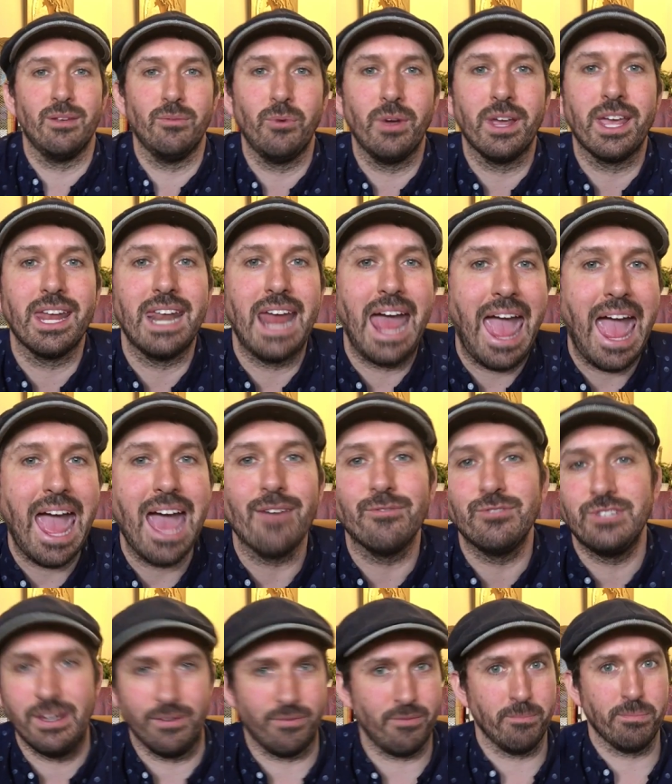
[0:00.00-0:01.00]
we're going to
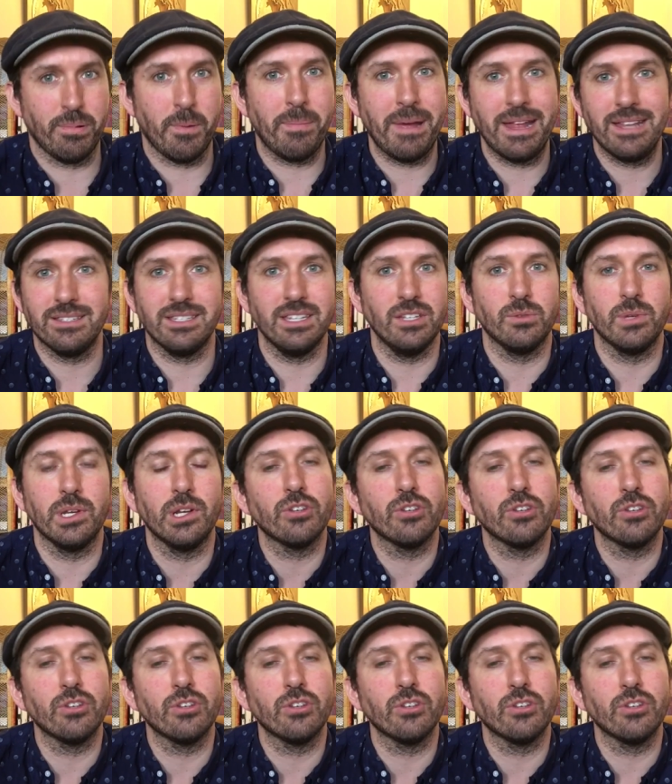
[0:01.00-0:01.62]
have different propensities.